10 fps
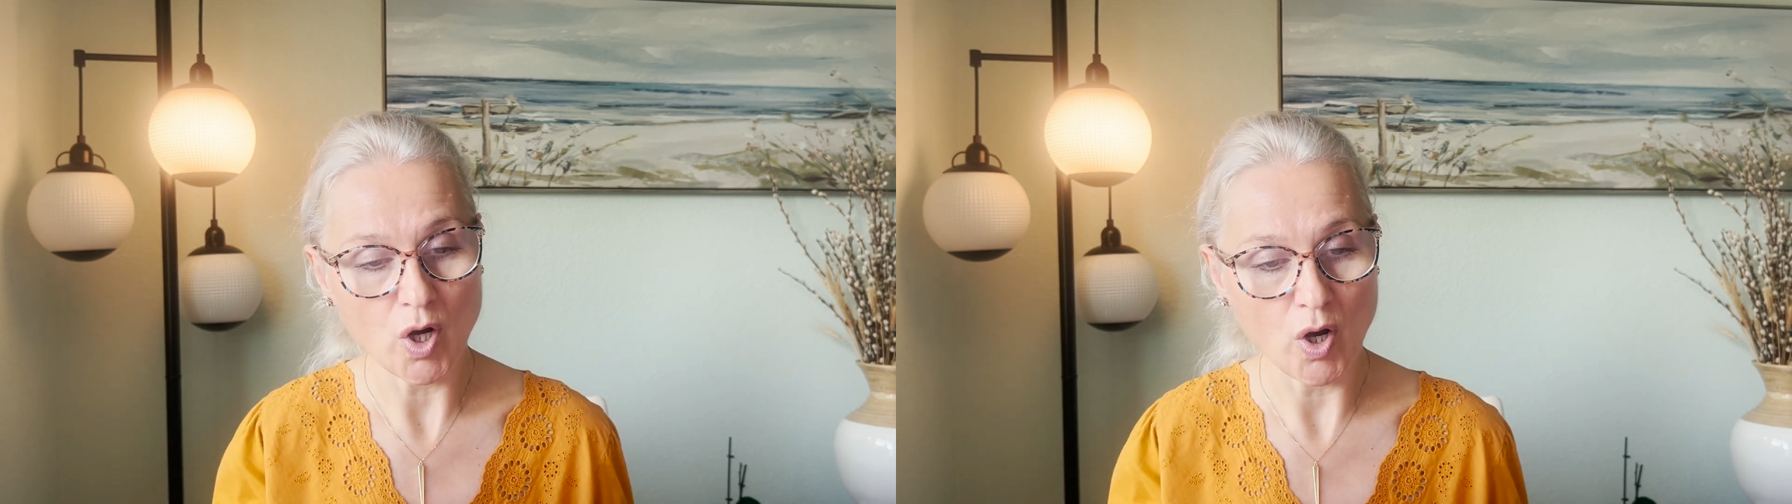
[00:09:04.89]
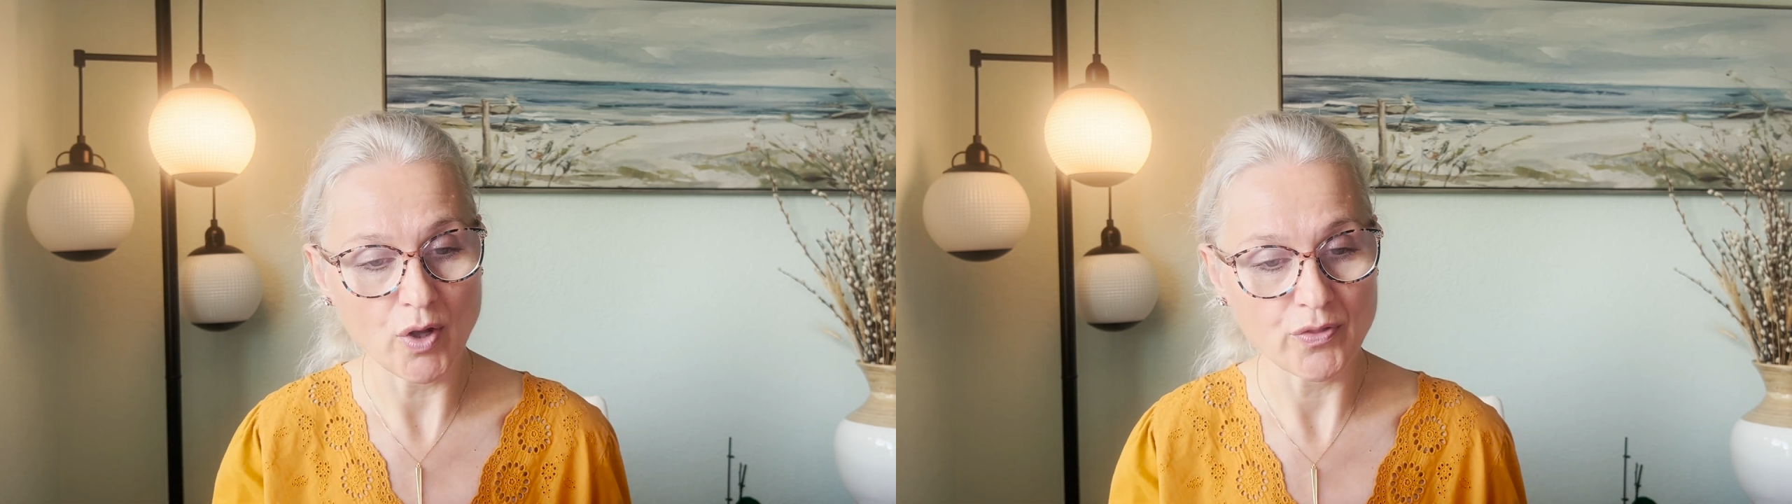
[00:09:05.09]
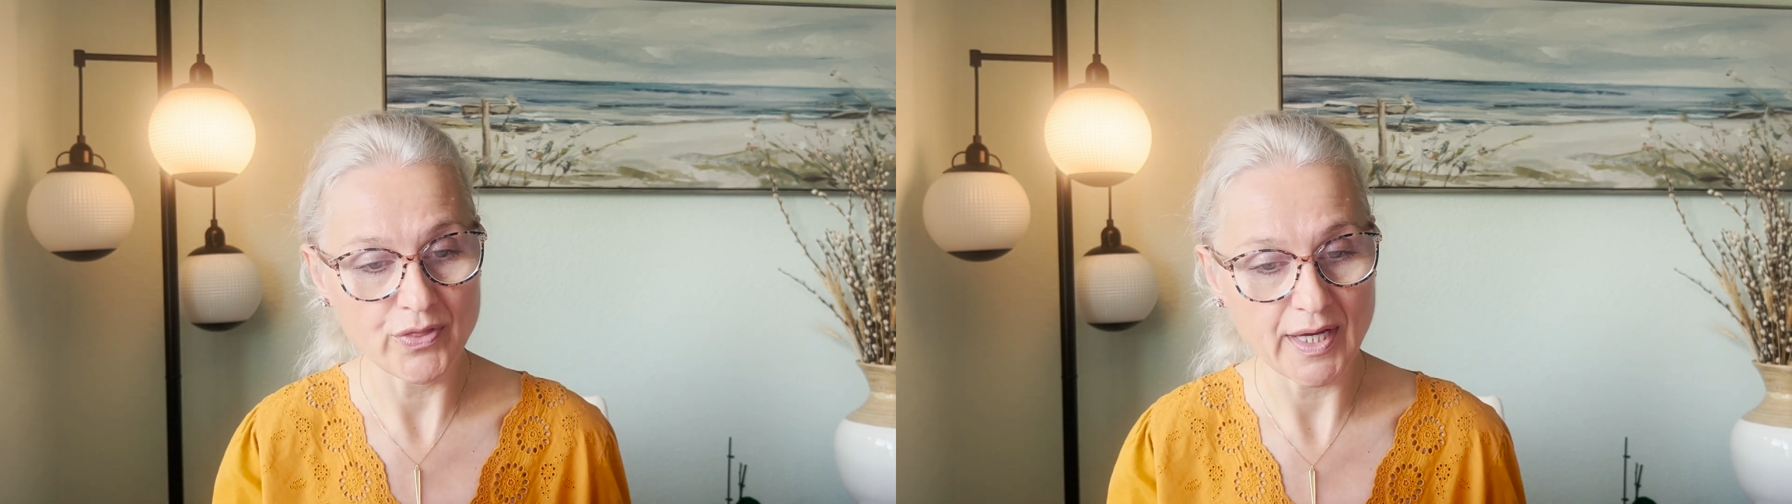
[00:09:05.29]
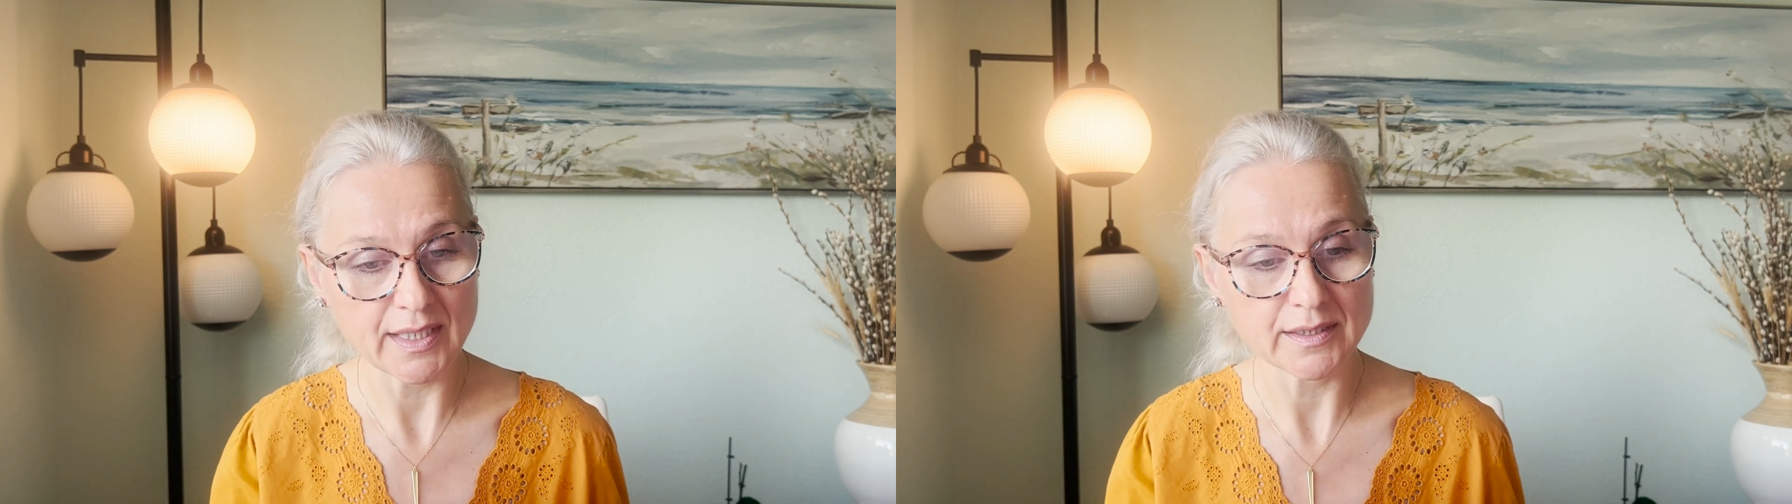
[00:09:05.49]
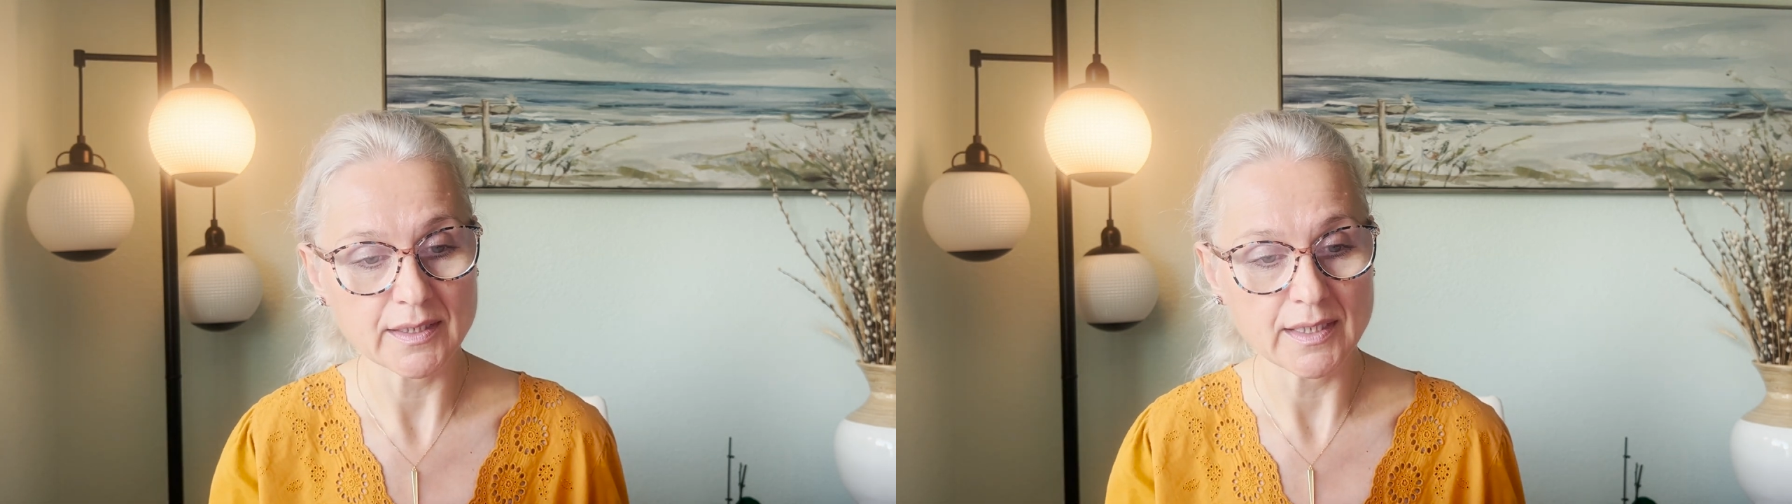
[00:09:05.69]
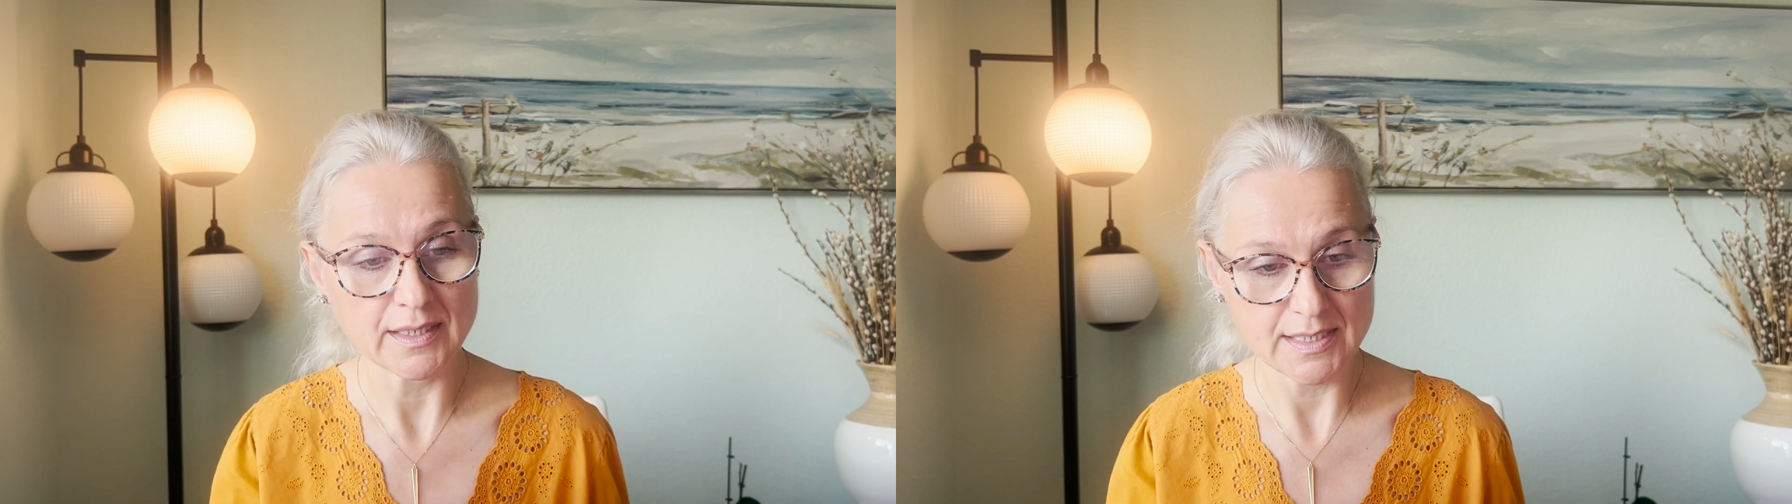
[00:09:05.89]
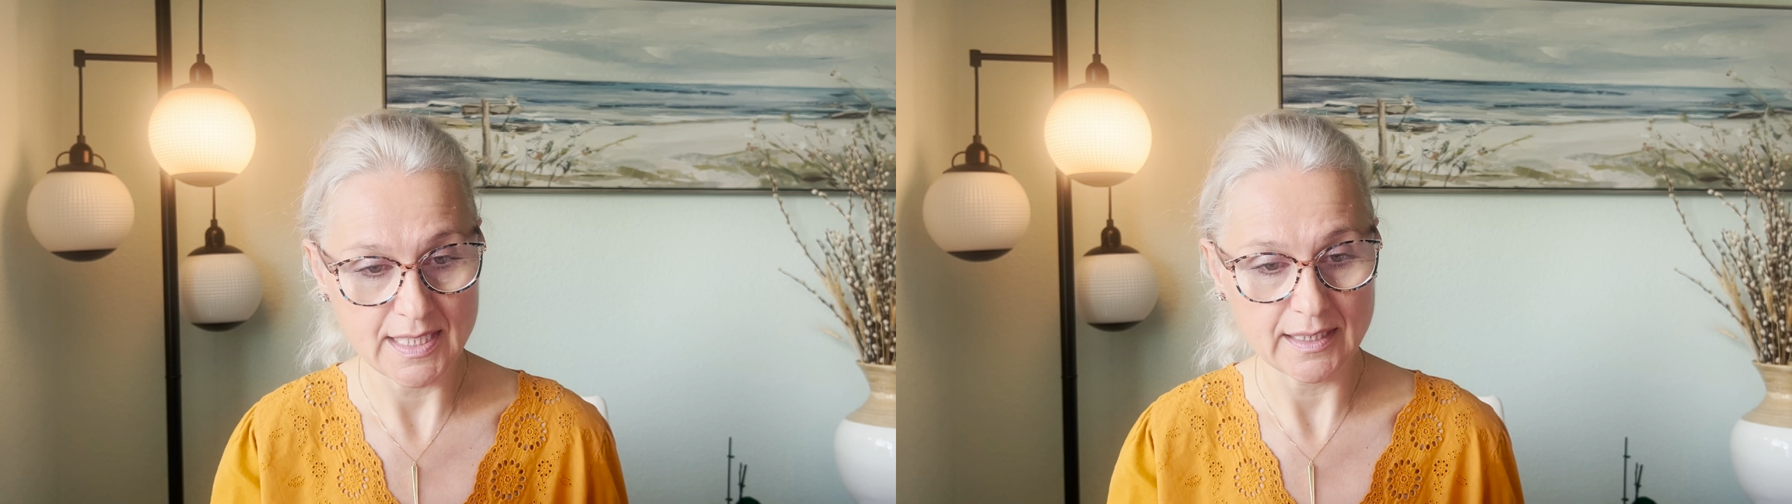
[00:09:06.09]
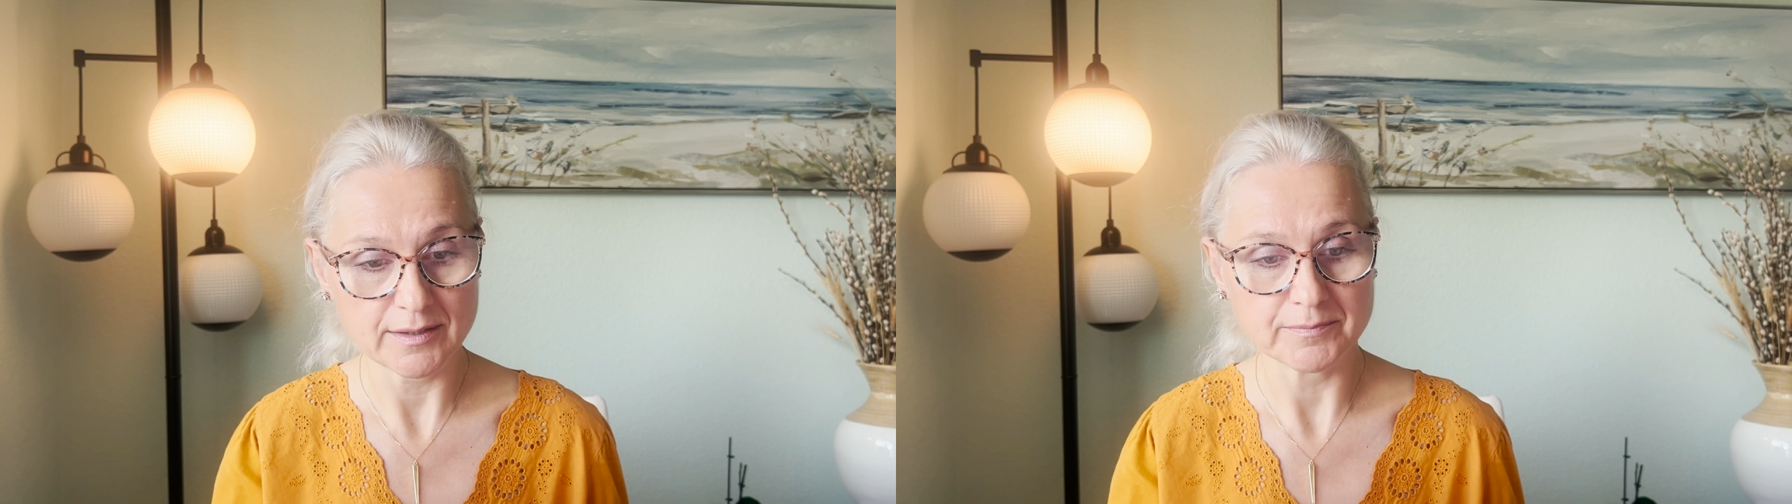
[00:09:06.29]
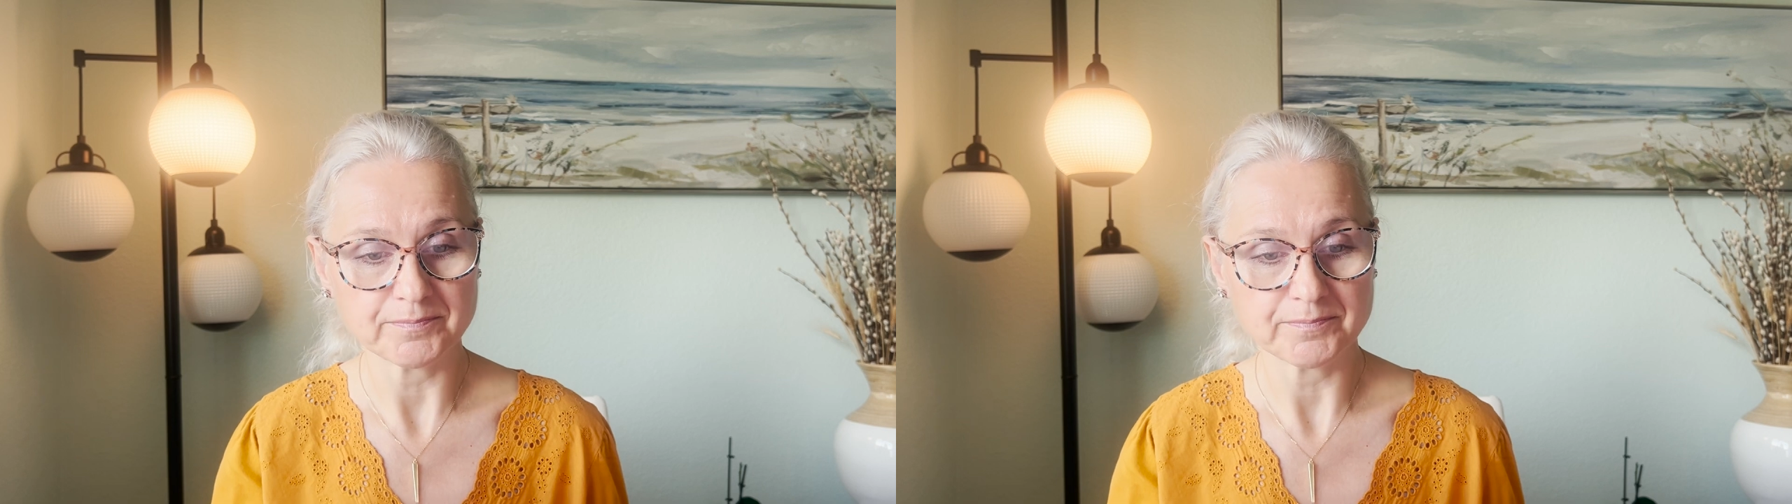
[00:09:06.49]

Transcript: on that debt.